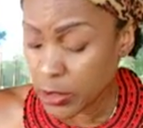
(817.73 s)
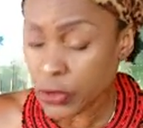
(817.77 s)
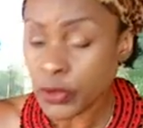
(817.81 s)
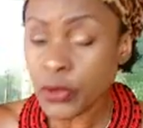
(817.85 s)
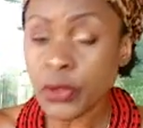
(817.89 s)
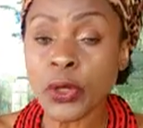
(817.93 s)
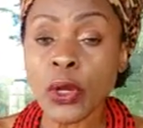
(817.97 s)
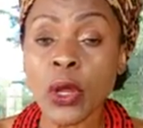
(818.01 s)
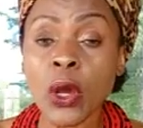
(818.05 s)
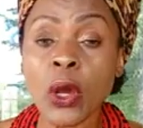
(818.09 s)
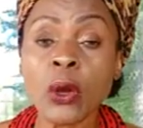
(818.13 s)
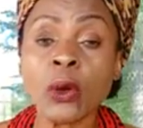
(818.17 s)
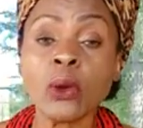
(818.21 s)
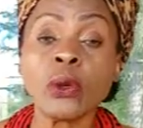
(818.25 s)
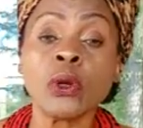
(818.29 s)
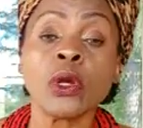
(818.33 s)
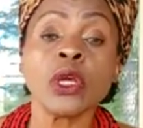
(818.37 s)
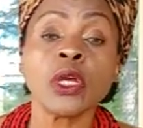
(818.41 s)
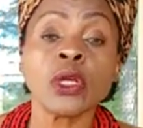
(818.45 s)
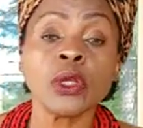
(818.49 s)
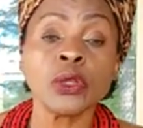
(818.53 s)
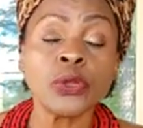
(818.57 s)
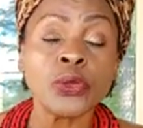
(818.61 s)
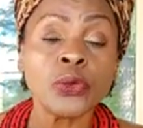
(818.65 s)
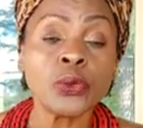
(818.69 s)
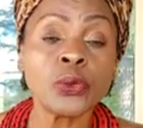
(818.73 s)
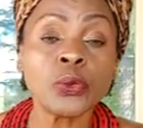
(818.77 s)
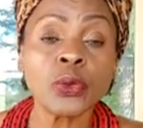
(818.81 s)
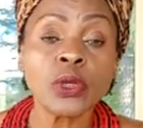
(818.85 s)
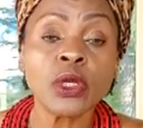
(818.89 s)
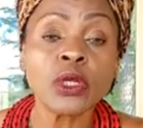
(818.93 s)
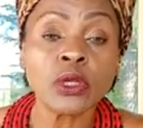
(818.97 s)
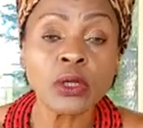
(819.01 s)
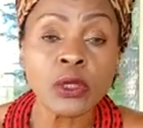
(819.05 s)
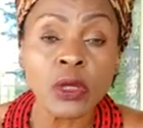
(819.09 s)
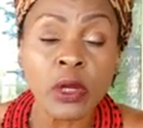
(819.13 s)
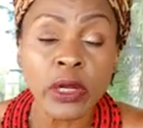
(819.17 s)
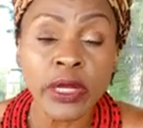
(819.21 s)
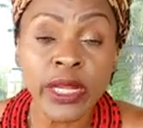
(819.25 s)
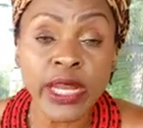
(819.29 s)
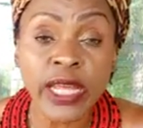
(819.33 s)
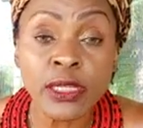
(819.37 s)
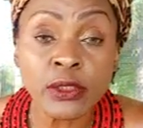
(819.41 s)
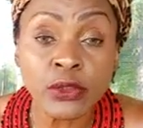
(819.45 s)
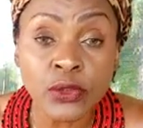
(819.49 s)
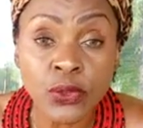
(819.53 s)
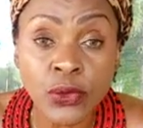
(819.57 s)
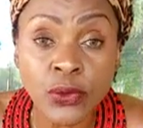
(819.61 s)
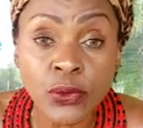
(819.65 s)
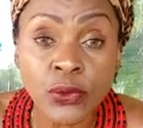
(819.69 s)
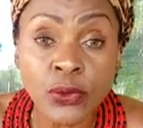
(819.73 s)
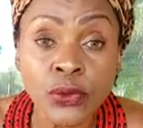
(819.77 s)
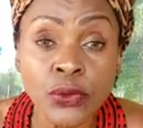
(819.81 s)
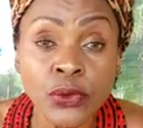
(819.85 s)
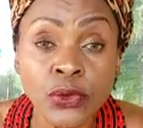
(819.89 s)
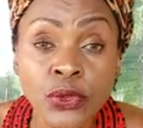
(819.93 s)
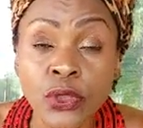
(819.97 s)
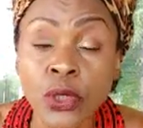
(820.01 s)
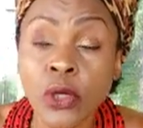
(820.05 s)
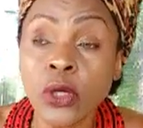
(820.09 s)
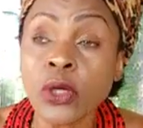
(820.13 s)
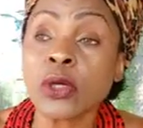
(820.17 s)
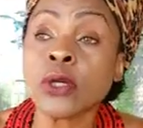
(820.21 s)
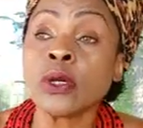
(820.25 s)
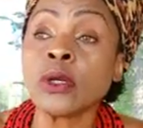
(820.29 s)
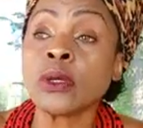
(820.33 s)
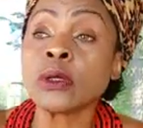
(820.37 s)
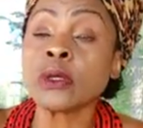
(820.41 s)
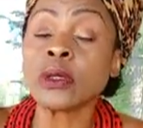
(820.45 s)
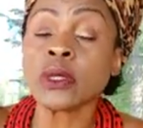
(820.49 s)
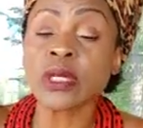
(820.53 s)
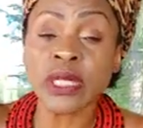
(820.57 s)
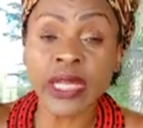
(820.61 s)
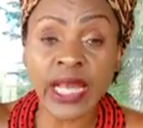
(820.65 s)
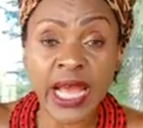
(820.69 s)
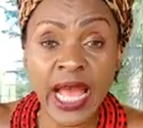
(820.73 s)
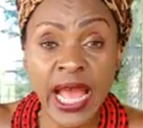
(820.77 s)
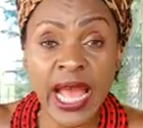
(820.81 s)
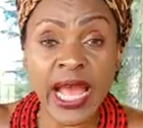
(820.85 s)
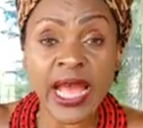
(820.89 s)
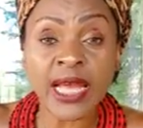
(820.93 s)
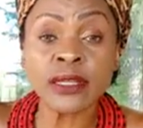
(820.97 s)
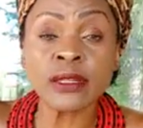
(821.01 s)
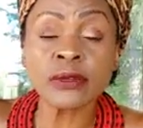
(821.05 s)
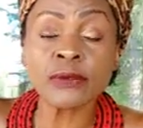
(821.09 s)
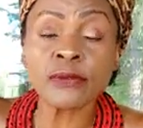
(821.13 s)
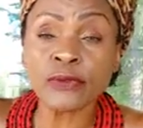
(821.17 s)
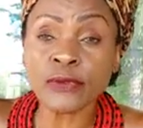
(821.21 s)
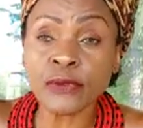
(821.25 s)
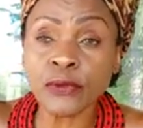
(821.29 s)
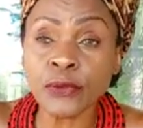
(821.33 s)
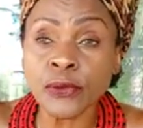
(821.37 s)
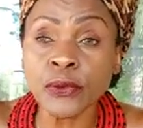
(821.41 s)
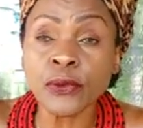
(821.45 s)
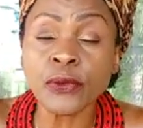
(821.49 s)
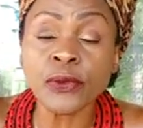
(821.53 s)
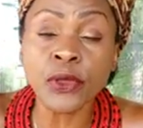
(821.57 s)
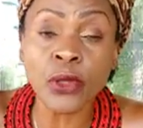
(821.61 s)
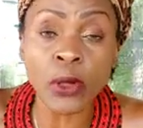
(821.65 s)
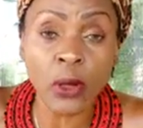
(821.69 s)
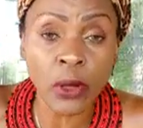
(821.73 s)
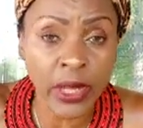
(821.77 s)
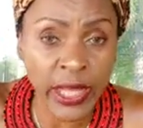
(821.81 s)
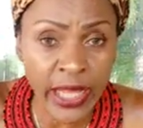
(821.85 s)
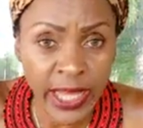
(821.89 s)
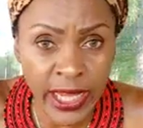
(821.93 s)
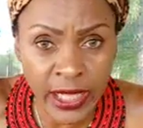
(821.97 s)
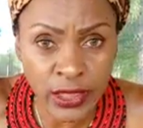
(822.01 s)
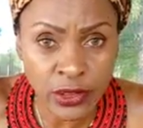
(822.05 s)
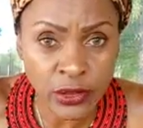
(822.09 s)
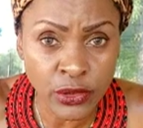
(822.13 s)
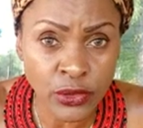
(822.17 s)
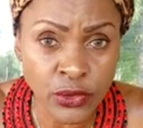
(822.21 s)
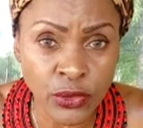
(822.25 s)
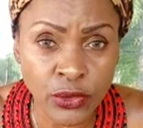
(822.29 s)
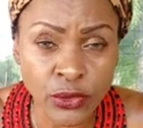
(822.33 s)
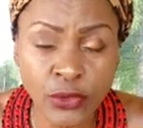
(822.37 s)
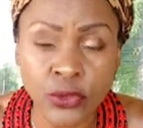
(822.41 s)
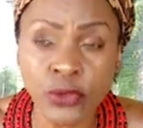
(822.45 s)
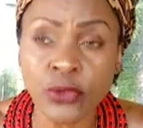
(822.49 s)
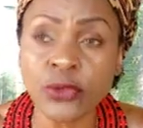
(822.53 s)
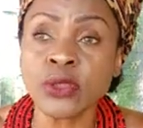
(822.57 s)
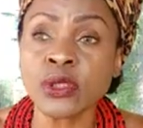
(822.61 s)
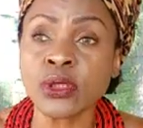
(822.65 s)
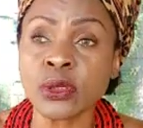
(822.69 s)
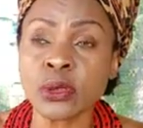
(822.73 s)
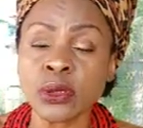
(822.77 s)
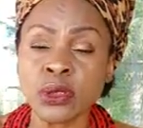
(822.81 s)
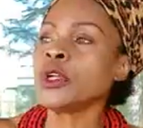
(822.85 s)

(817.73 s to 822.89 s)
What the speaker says: You know, you will connect to your God through your ancestors.